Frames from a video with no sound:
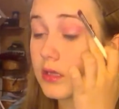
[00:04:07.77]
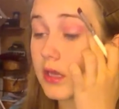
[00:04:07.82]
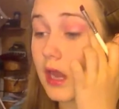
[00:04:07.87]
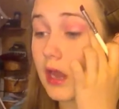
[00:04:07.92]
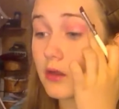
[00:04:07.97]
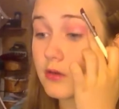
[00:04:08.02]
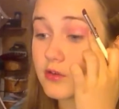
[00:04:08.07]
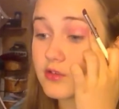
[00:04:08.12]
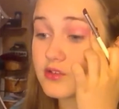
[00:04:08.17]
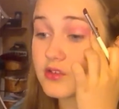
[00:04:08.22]

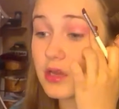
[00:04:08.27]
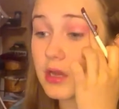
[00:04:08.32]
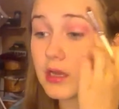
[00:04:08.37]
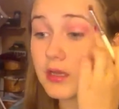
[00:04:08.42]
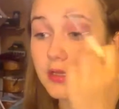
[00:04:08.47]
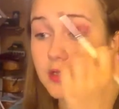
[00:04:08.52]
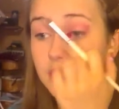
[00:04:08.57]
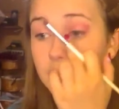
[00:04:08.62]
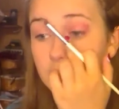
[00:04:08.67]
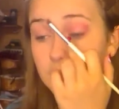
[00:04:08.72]
the outer
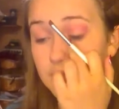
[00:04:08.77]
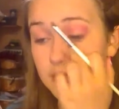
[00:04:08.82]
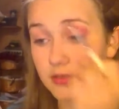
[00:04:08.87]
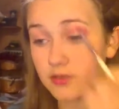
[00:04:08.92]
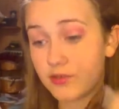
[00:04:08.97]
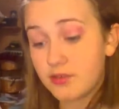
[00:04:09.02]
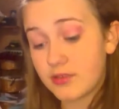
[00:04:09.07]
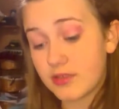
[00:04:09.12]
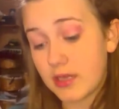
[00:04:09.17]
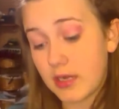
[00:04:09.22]
side than the
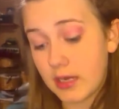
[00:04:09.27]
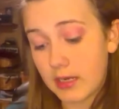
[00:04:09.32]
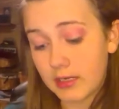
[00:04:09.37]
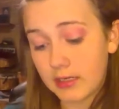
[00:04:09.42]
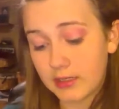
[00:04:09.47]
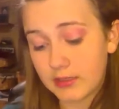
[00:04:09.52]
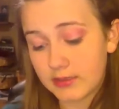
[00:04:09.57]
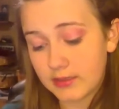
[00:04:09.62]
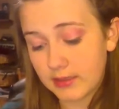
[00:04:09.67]
inner side,